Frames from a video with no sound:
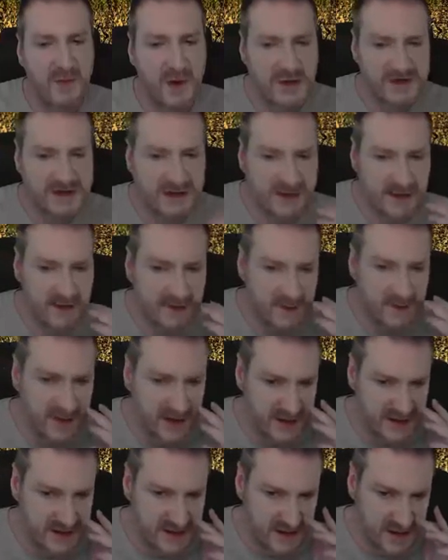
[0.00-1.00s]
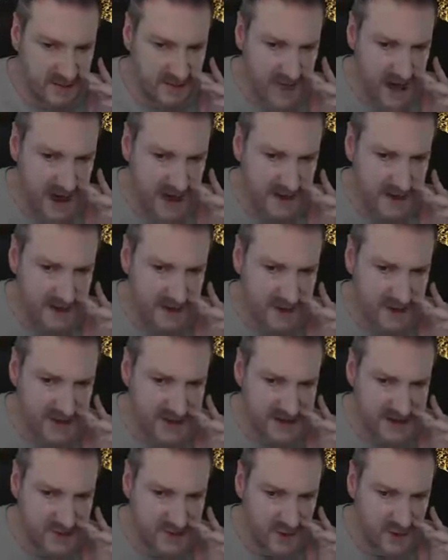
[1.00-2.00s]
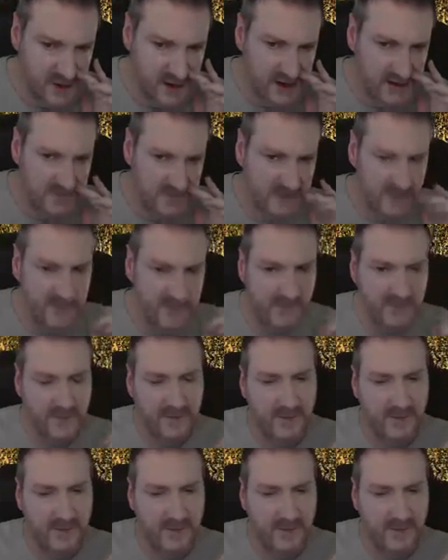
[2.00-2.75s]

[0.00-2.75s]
our moss a little bit, made it a little bit smaller.